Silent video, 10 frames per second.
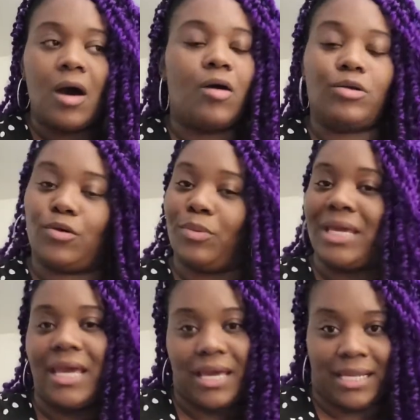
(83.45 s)
oh no, we
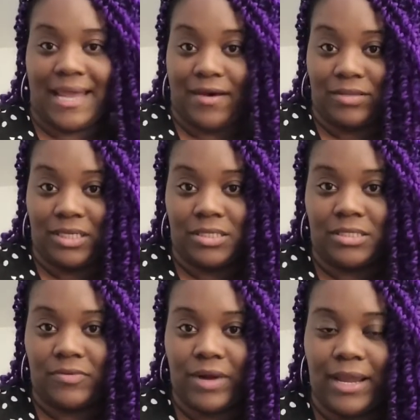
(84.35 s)
can't allow
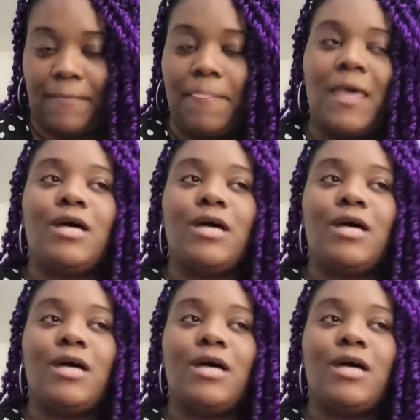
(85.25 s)
this, right?